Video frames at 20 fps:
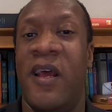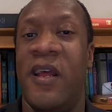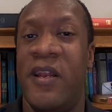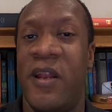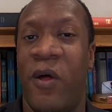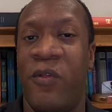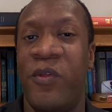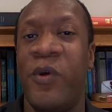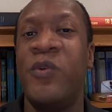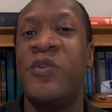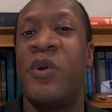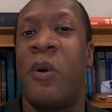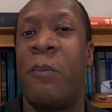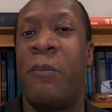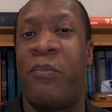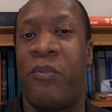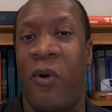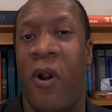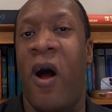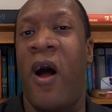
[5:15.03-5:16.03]
Now, those are
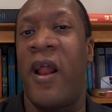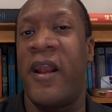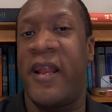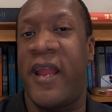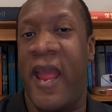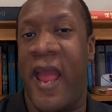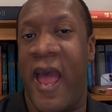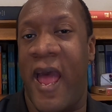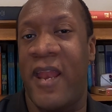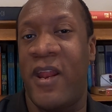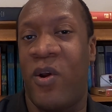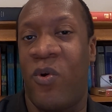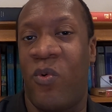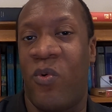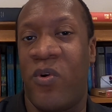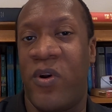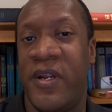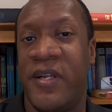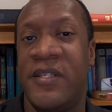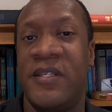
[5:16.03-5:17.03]
broad
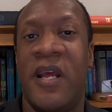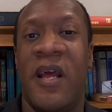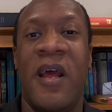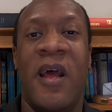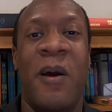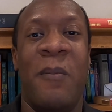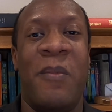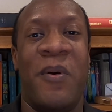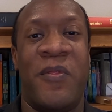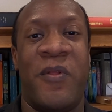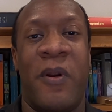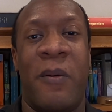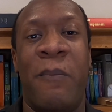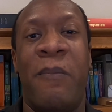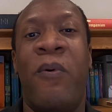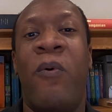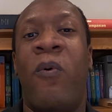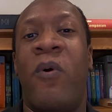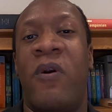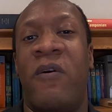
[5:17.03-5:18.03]
categories, but they're
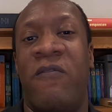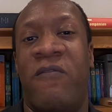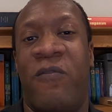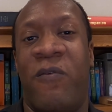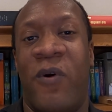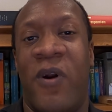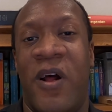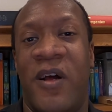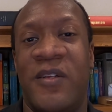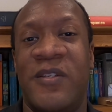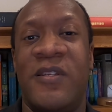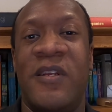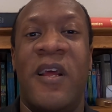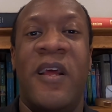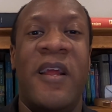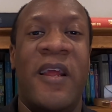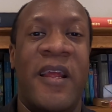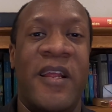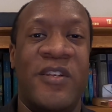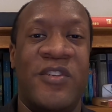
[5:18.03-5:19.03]
important for us
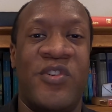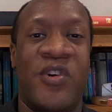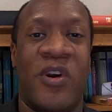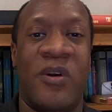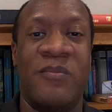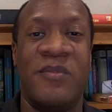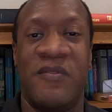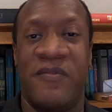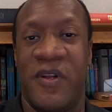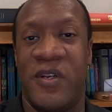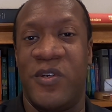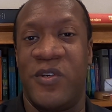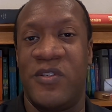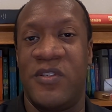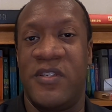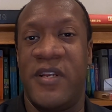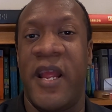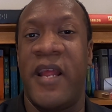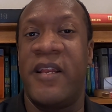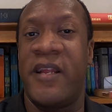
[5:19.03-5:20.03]
in terms of
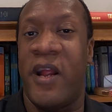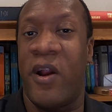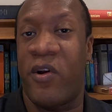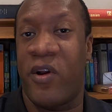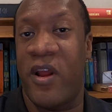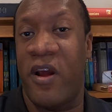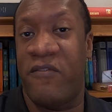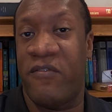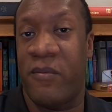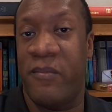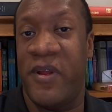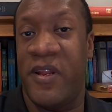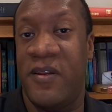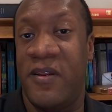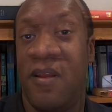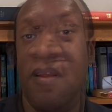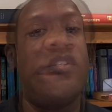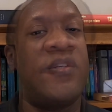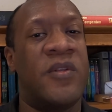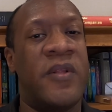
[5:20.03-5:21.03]
understanding our government.
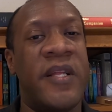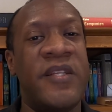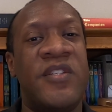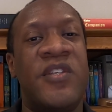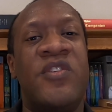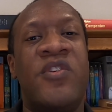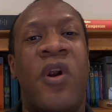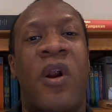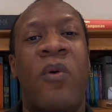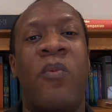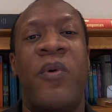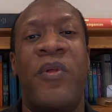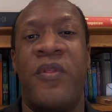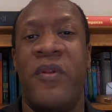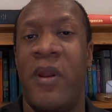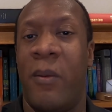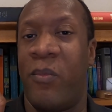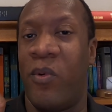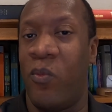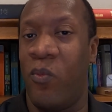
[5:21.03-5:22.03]
So let's start with
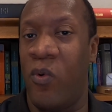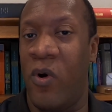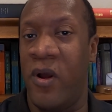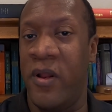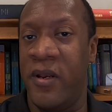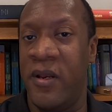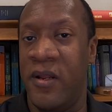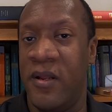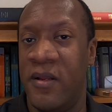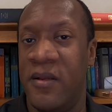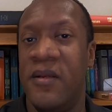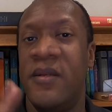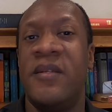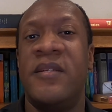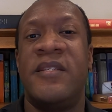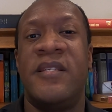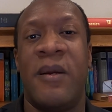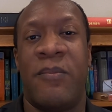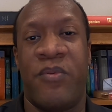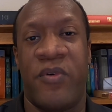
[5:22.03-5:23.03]
number one,
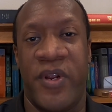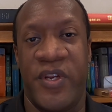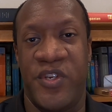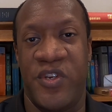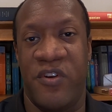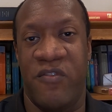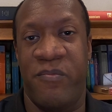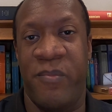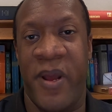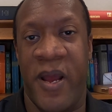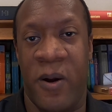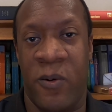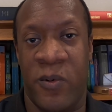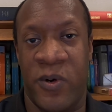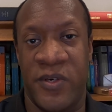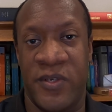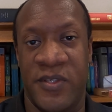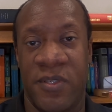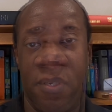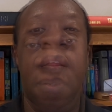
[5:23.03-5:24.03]
separation of
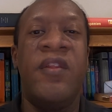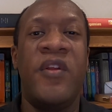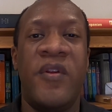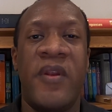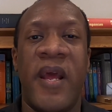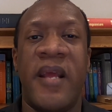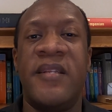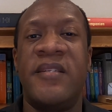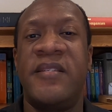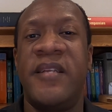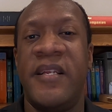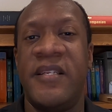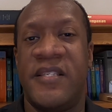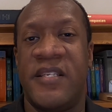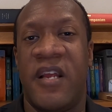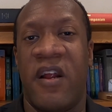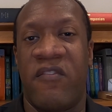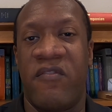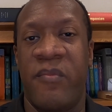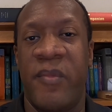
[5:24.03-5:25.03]
powers. The United States
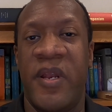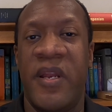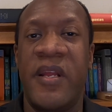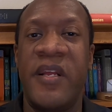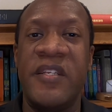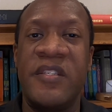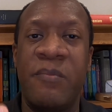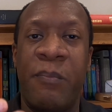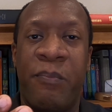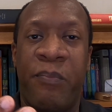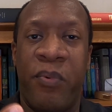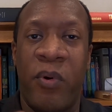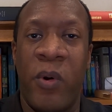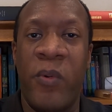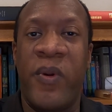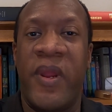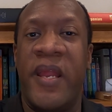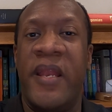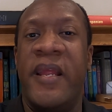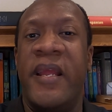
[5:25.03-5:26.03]
government is
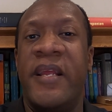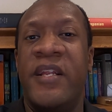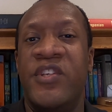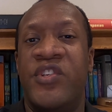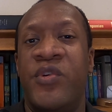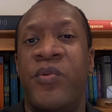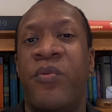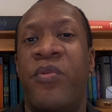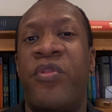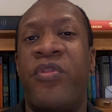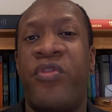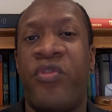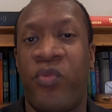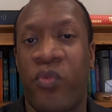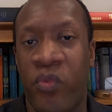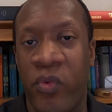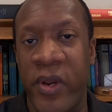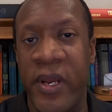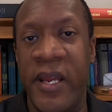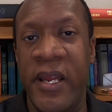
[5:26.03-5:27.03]
broken into
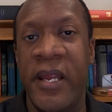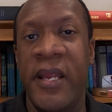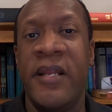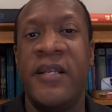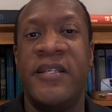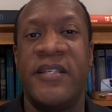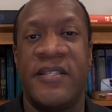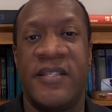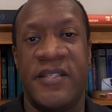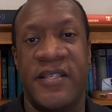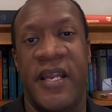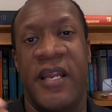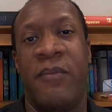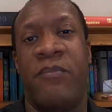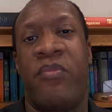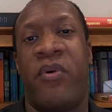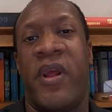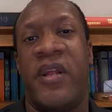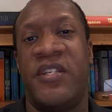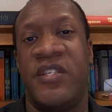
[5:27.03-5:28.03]
three
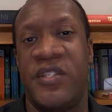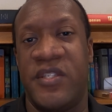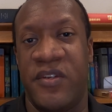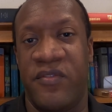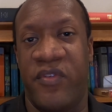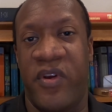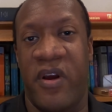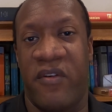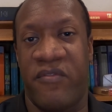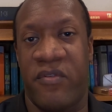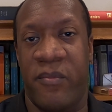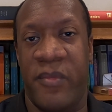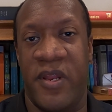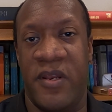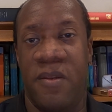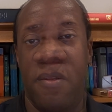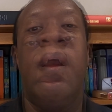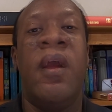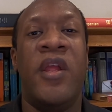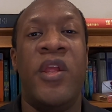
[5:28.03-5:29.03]
distinct branches of
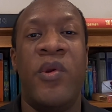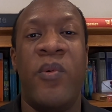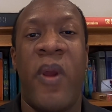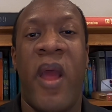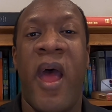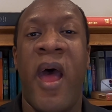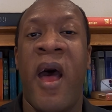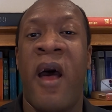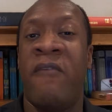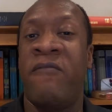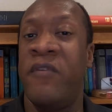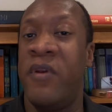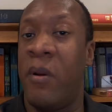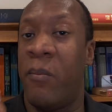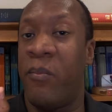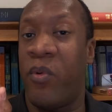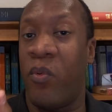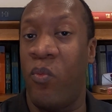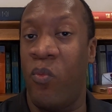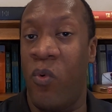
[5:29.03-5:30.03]
government. You have
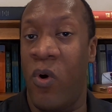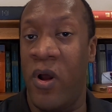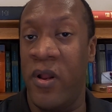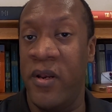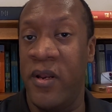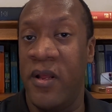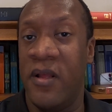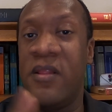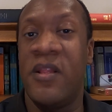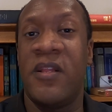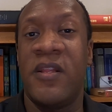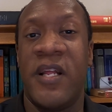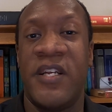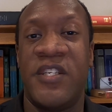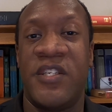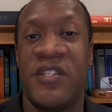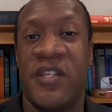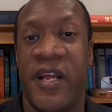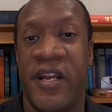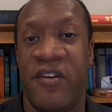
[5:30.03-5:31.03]
number one, the
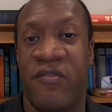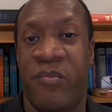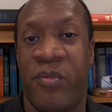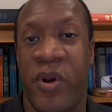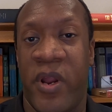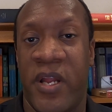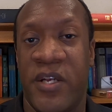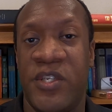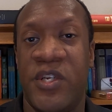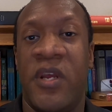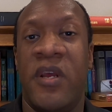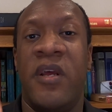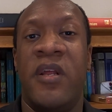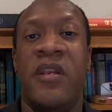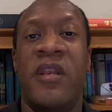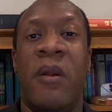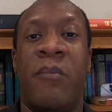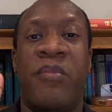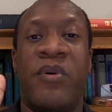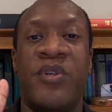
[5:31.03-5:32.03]
legislative branch,
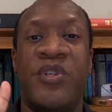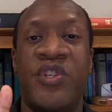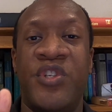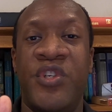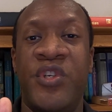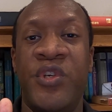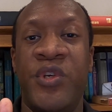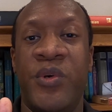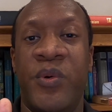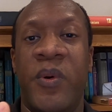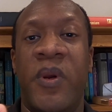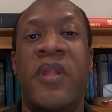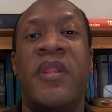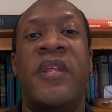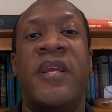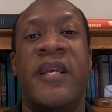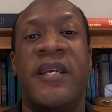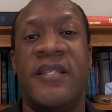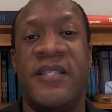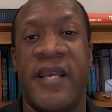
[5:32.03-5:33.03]
number two,
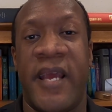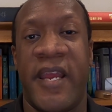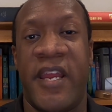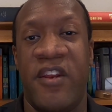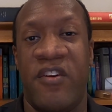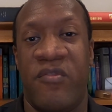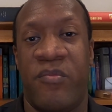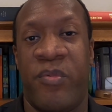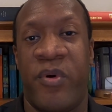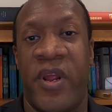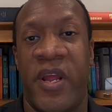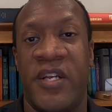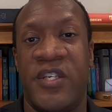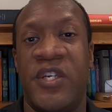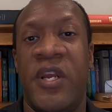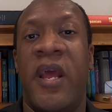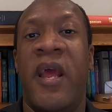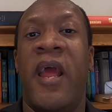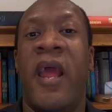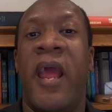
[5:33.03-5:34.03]
the executive
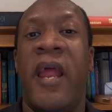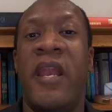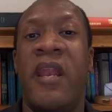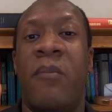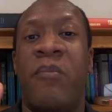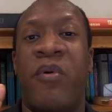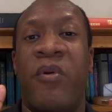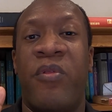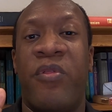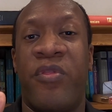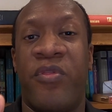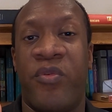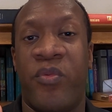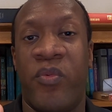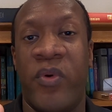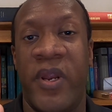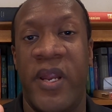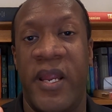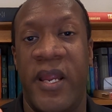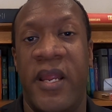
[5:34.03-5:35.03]
branch, and number
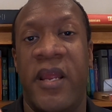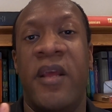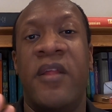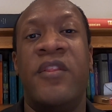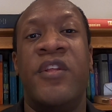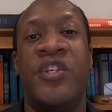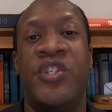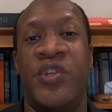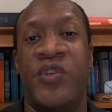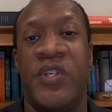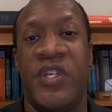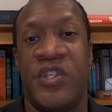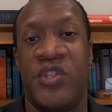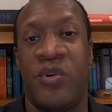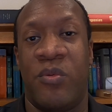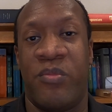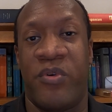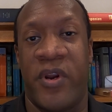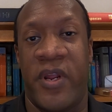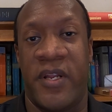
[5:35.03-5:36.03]
three, the
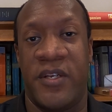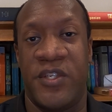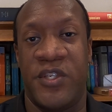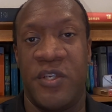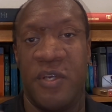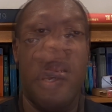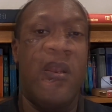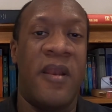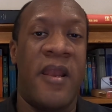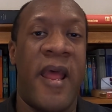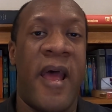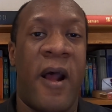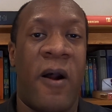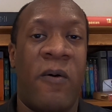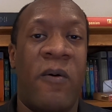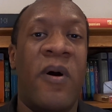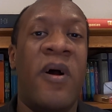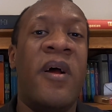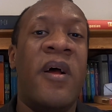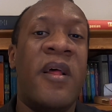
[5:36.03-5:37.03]
judicial branch. Now,
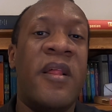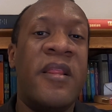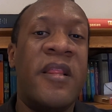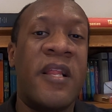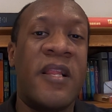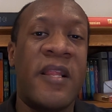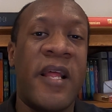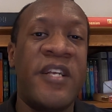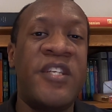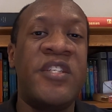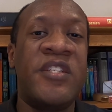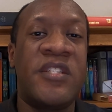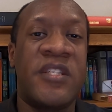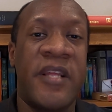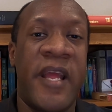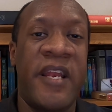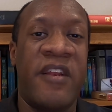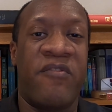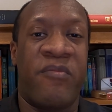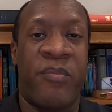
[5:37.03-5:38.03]
the
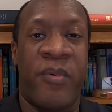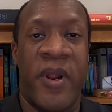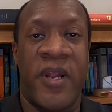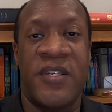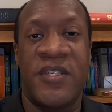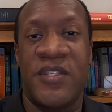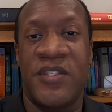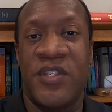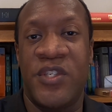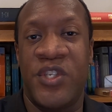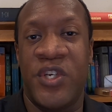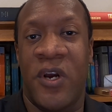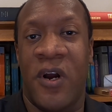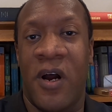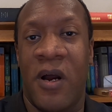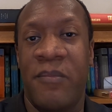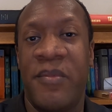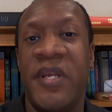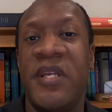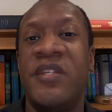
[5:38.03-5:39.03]
legislative branch's
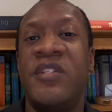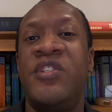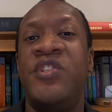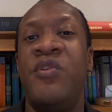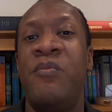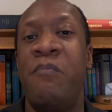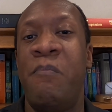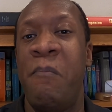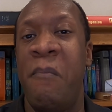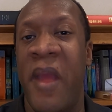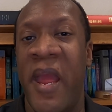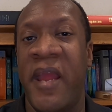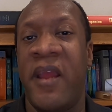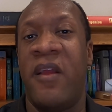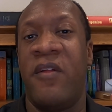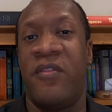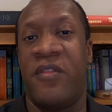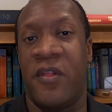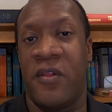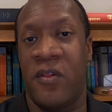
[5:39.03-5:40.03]
job is to
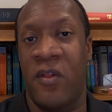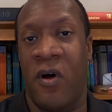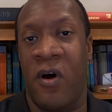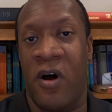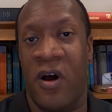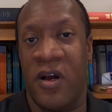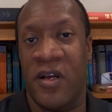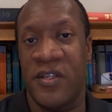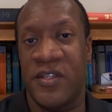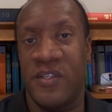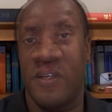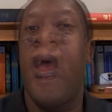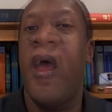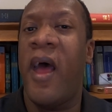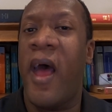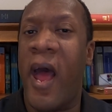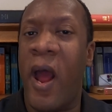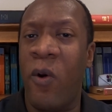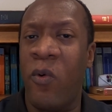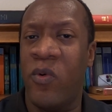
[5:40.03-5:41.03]
make the laws.
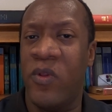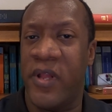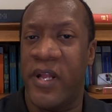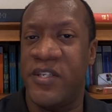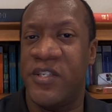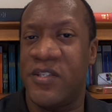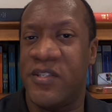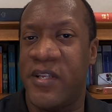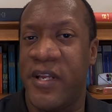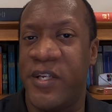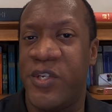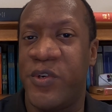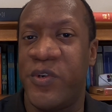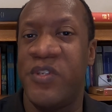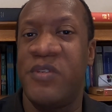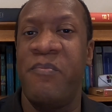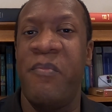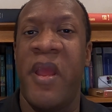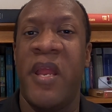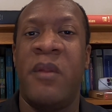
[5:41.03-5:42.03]
Our legislature
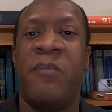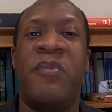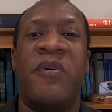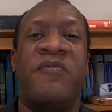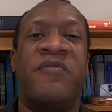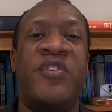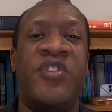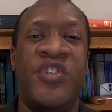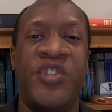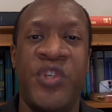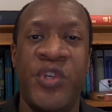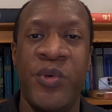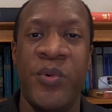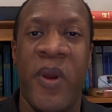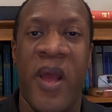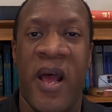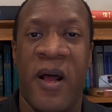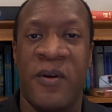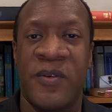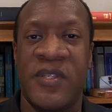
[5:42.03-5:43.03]
is made up of two
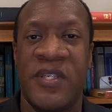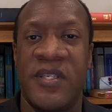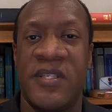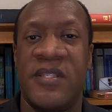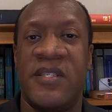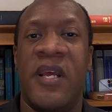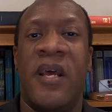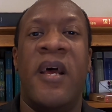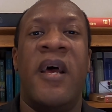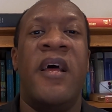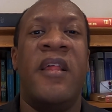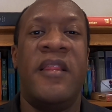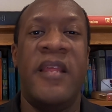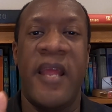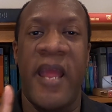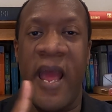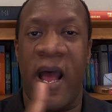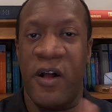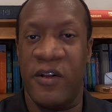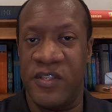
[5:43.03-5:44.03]
houses,
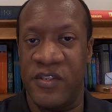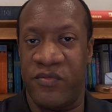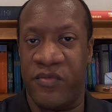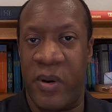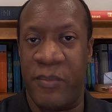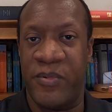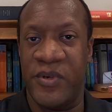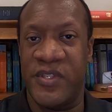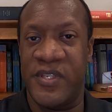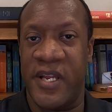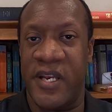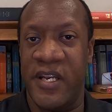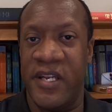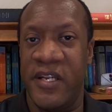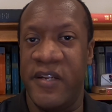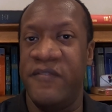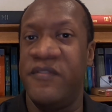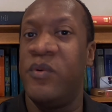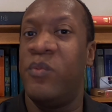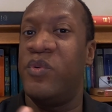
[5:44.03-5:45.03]
the House of
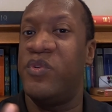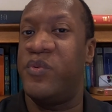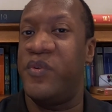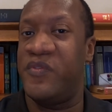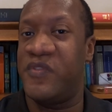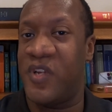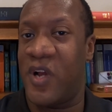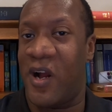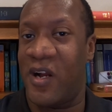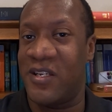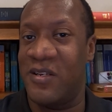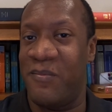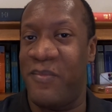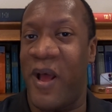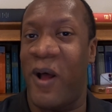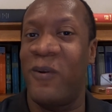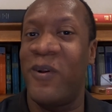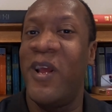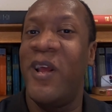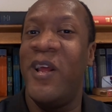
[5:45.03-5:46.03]
Representatives, which we've talked
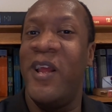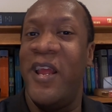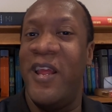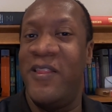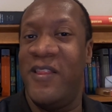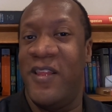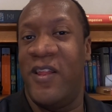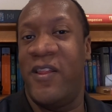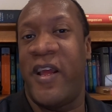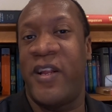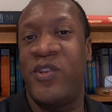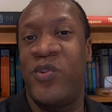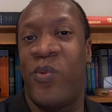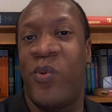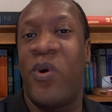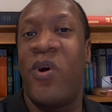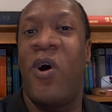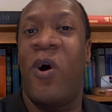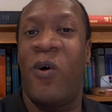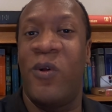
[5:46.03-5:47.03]
about in the
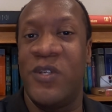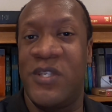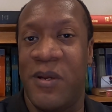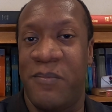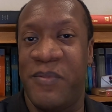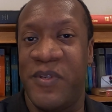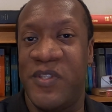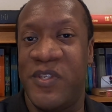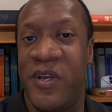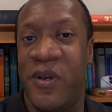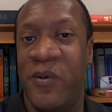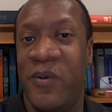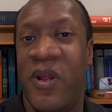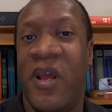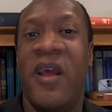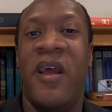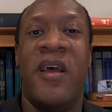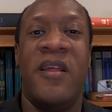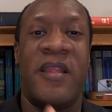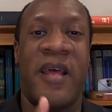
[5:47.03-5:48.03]
Electoral College episode.
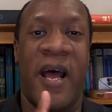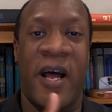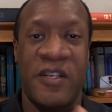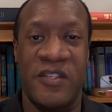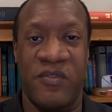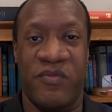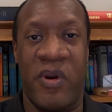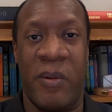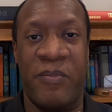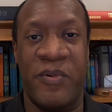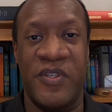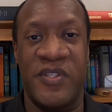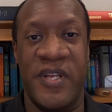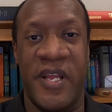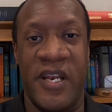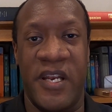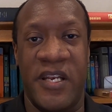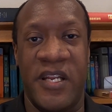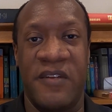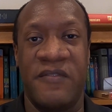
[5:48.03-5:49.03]
The House of
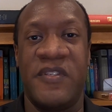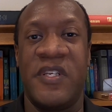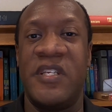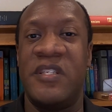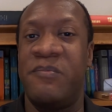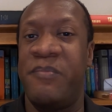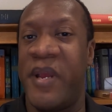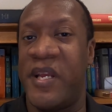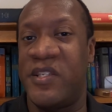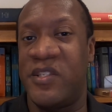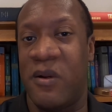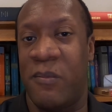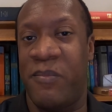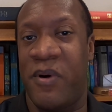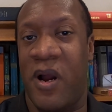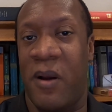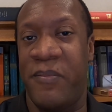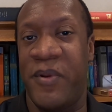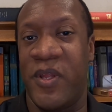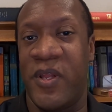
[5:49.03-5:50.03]
Representatives is based on
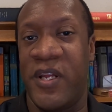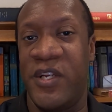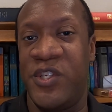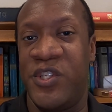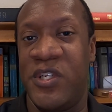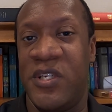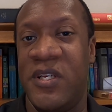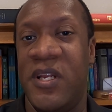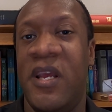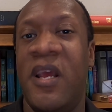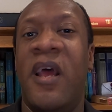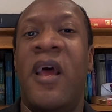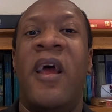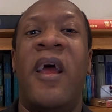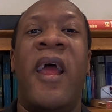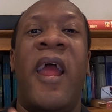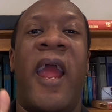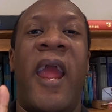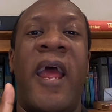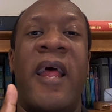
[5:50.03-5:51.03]
population,
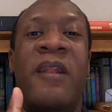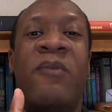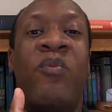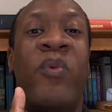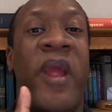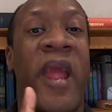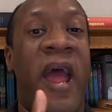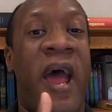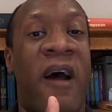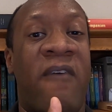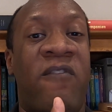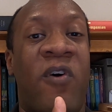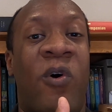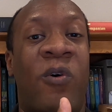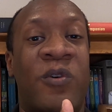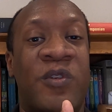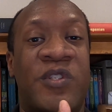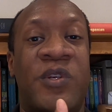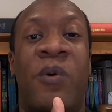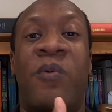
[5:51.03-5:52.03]
and we have
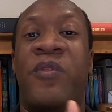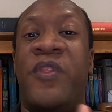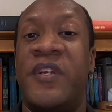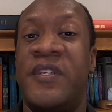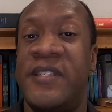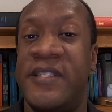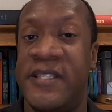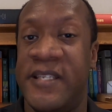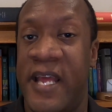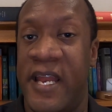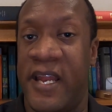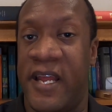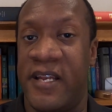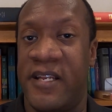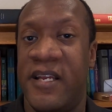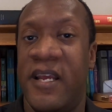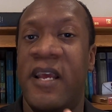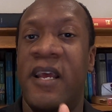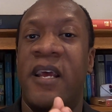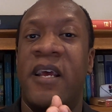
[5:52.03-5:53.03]
also the Senate.